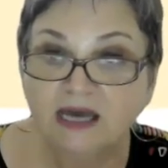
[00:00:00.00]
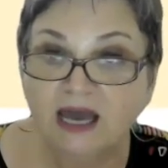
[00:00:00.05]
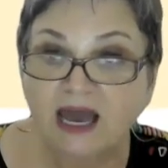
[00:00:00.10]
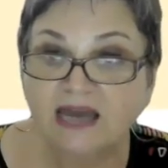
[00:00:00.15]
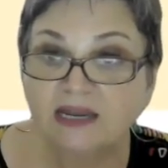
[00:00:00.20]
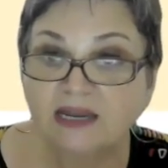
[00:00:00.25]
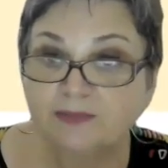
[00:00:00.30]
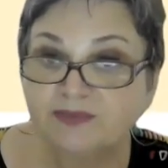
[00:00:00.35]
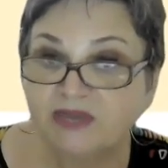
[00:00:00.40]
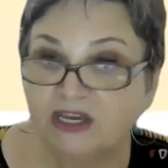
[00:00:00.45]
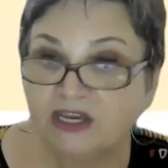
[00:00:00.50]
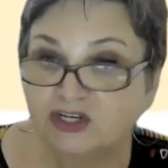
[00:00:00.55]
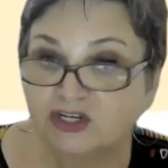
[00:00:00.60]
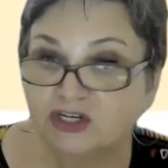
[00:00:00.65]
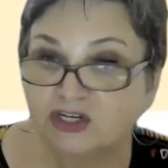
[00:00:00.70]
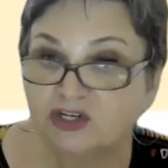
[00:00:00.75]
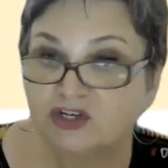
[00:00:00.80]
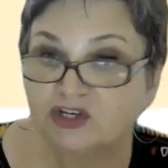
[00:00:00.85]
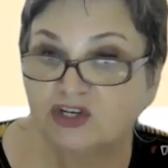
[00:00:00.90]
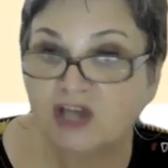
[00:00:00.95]

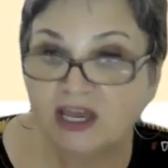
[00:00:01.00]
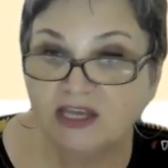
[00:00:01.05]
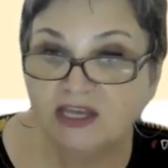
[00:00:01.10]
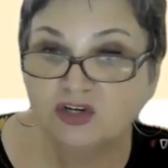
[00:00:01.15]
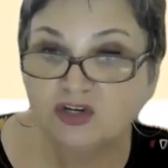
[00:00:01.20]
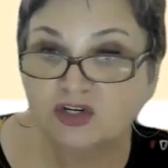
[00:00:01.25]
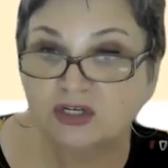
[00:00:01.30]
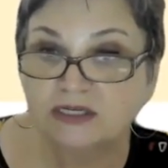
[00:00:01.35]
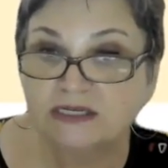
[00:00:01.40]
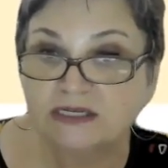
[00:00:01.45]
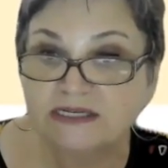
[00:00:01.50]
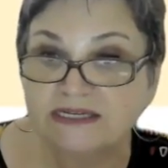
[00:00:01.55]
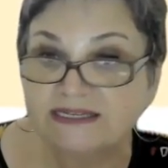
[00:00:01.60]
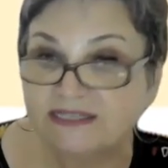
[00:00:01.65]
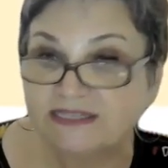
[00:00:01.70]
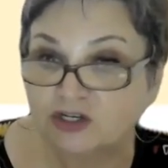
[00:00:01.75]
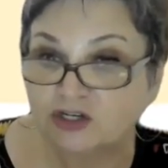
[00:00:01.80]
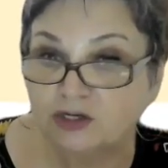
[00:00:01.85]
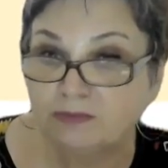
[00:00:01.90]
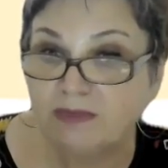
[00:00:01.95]
adaptation to change,
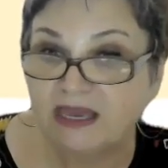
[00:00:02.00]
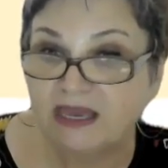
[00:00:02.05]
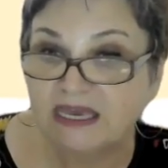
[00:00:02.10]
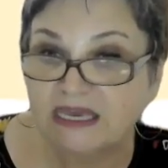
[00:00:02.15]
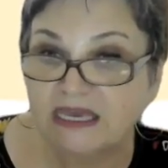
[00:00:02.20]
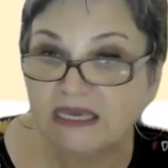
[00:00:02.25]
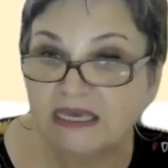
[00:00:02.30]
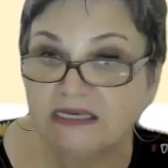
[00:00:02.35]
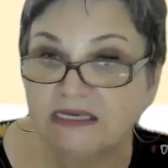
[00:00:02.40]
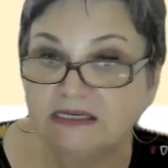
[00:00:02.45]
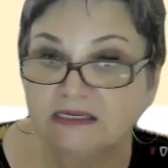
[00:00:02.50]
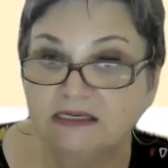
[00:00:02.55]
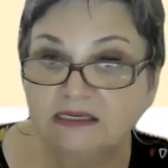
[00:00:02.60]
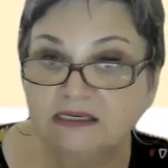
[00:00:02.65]
decision-making,